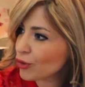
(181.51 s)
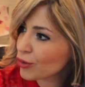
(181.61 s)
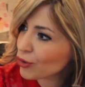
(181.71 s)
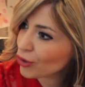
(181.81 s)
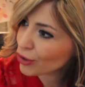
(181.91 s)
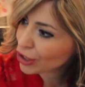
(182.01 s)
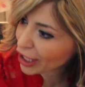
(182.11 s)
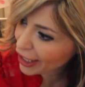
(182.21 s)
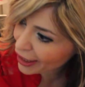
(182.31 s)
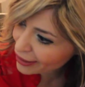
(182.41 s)

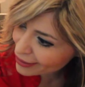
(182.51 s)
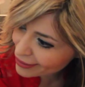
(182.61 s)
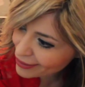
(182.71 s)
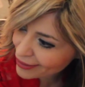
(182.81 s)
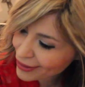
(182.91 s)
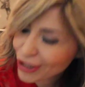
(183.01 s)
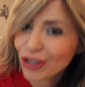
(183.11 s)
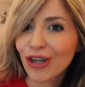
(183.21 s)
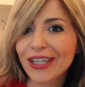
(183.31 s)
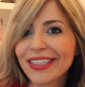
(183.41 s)
Kuluche!
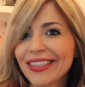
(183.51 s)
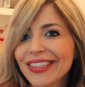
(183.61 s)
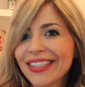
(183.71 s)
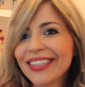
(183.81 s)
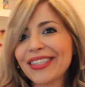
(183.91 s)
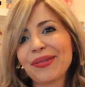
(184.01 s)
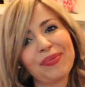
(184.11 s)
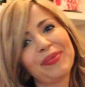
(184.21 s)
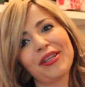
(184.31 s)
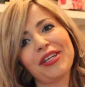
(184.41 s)
Sorry,
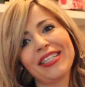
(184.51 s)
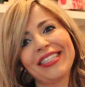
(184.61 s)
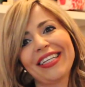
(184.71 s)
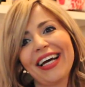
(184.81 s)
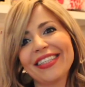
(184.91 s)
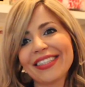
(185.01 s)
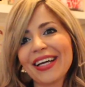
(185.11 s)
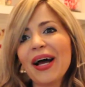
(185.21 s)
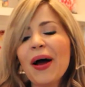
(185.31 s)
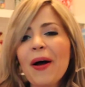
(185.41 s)
it's my crazy cat.
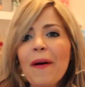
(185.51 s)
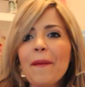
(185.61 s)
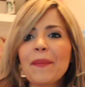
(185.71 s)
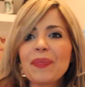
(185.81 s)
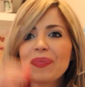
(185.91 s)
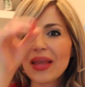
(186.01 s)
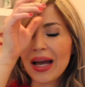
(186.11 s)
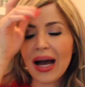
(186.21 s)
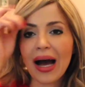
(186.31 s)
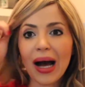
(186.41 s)

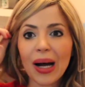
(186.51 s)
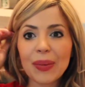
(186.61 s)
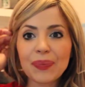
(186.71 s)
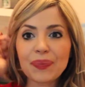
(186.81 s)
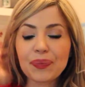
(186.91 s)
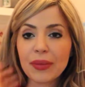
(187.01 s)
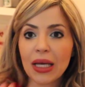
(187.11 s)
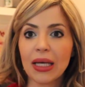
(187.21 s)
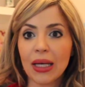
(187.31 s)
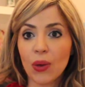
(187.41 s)

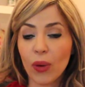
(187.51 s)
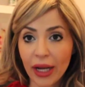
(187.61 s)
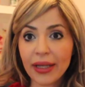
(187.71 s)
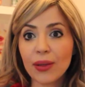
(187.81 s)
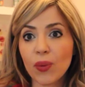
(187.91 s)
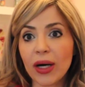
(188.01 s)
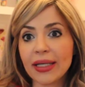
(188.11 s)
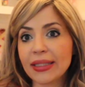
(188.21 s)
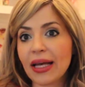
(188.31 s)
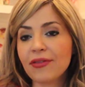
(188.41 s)
What I did
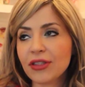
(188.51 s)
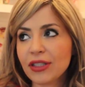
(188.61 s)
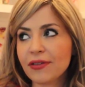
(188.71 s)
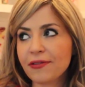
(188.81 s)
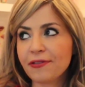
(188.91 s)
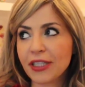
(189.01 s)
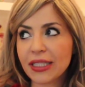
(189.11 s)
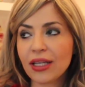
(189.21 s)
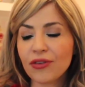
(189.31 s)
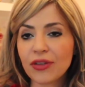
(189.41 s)
was, after the
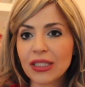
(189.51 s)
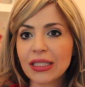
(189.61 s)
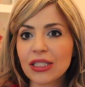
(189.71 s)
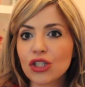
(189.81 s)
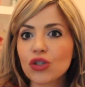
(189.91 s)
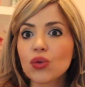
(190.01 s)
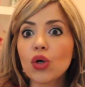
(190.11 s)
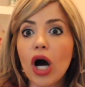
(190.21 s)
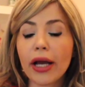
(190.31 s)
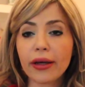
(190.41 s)
first year of nursing
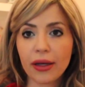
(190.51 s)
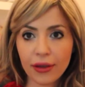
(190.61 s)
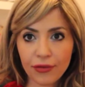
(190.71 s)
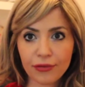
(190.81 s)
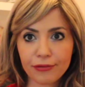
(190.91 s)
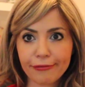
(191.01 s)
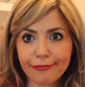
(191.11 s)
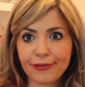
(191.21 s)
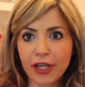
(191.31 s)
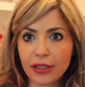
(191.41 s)
school, I kind of
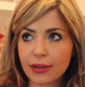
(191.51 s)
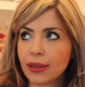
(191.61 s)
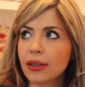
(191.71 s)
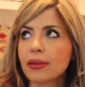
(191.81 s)
felt